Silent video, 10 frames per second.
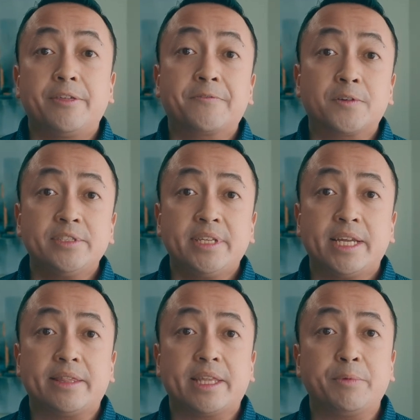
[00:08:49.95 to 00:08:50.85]
The first
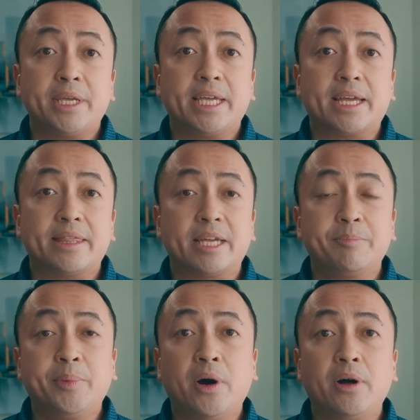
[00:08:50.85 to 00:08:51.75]
hint that we get
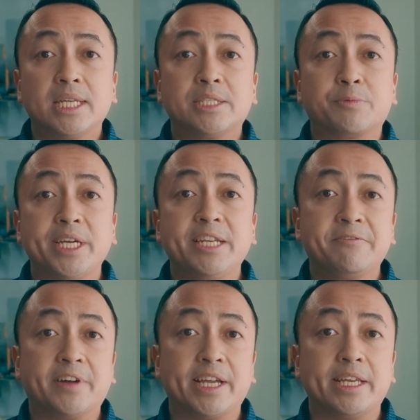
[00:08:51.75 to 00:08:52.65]
that Paul is
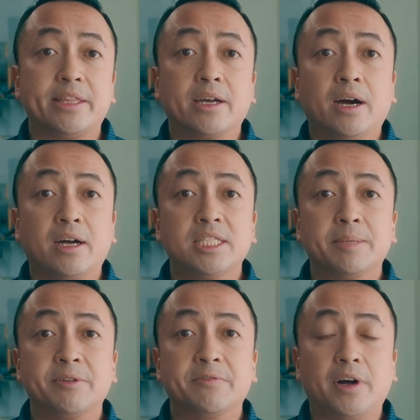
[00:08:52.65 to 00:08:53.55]
redefining the
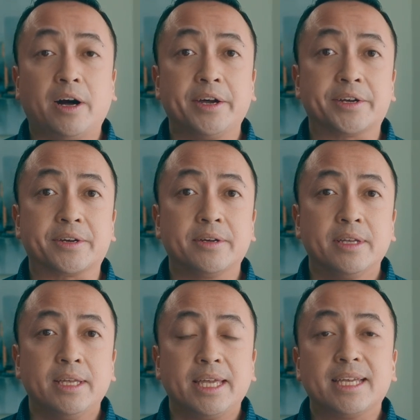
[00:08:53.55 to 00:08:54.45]
concept of honor
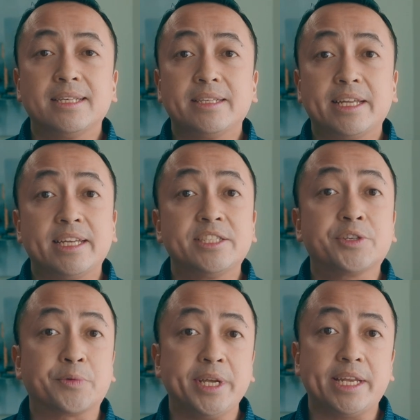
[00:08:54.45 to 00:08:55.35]
is in his
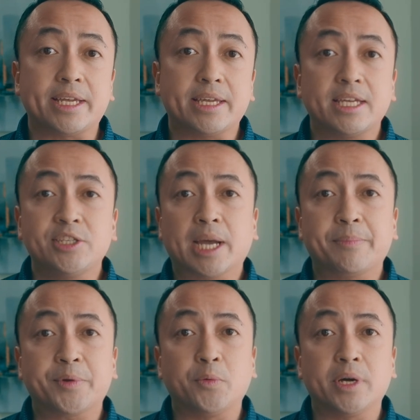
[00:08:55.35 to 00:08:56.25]
greeting in
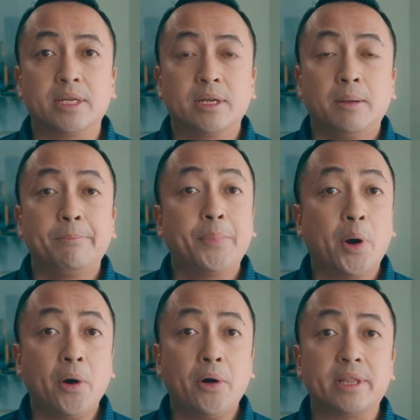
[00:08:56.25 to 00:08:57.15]
chapter 1.
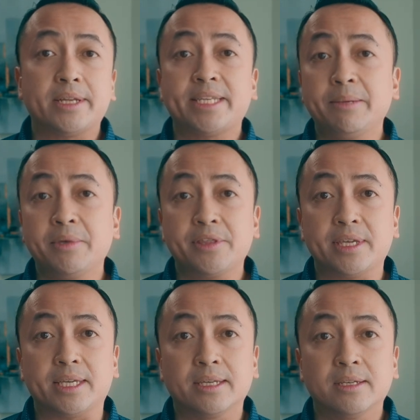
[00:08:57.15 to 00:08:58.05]
Paul and
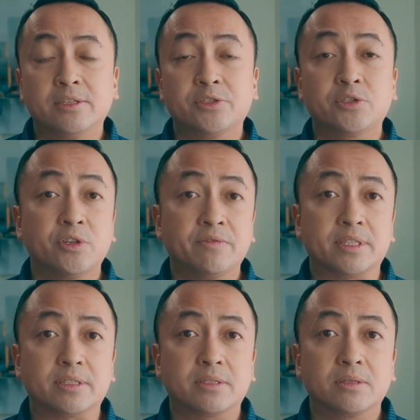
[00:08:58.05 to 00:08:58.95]
Timothy,
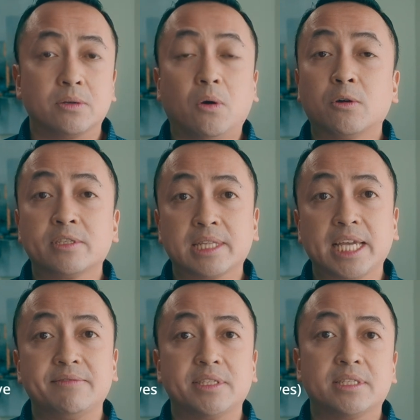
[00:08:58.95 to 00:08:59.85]
servants, or
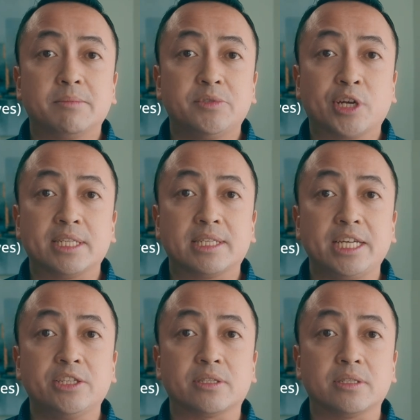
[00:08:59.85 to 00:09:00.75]
slaves in some
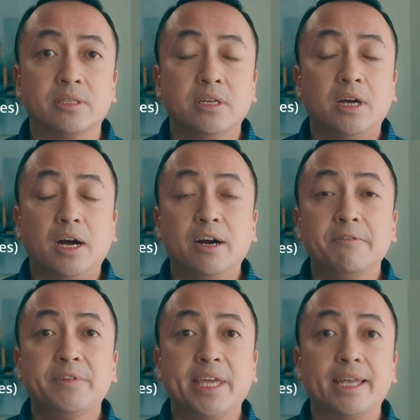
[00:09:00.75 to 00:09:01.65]
translations,
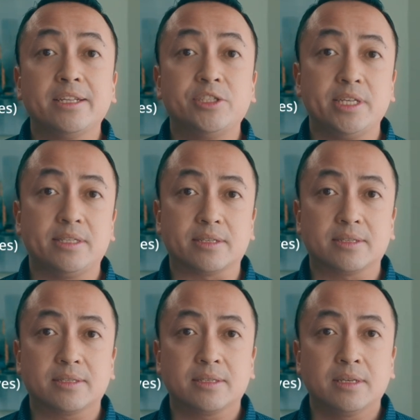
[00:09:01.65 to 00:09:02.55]
of King
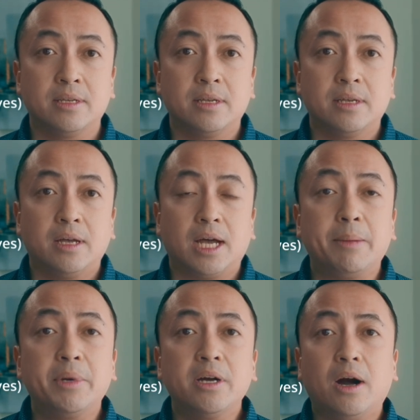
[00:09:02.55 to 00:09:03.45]
Jesus.
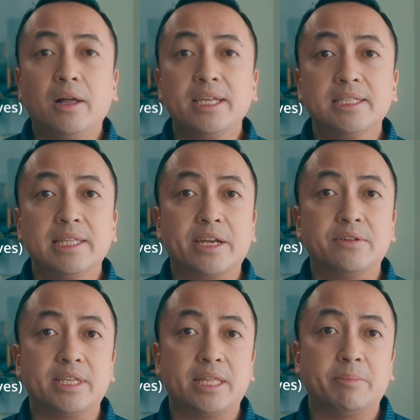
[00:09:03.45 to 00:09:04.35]
Among all his
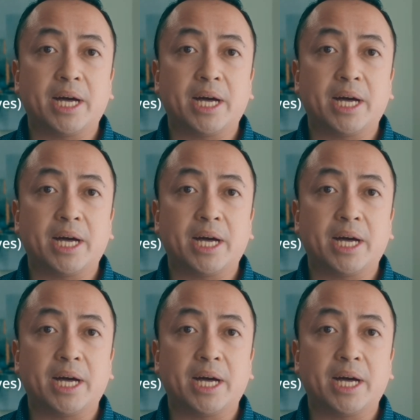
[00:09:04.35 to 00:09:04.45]
letters in